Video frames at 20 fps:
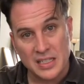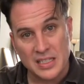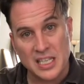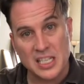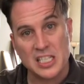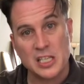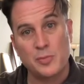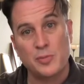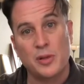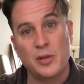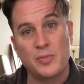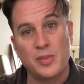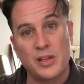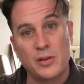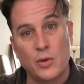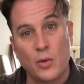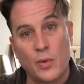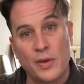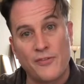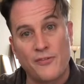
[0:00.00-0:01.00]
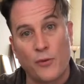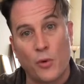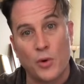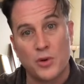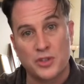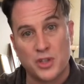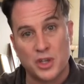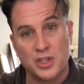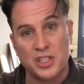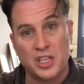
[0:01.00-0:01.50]
Discipline being when we
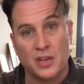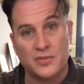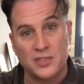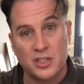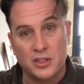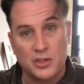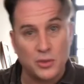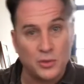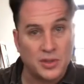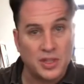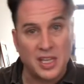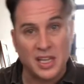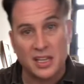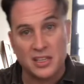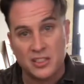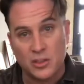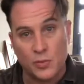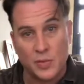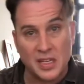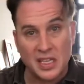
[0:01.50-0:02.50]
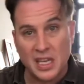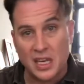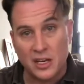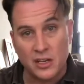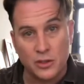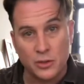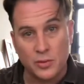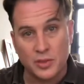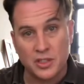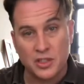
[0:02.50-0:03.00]
force ourselves to do things and we get
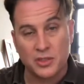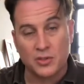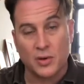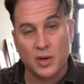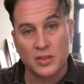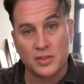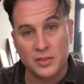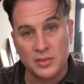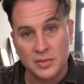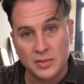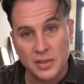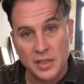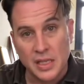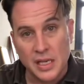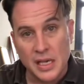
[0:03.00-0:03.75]
into a struggle.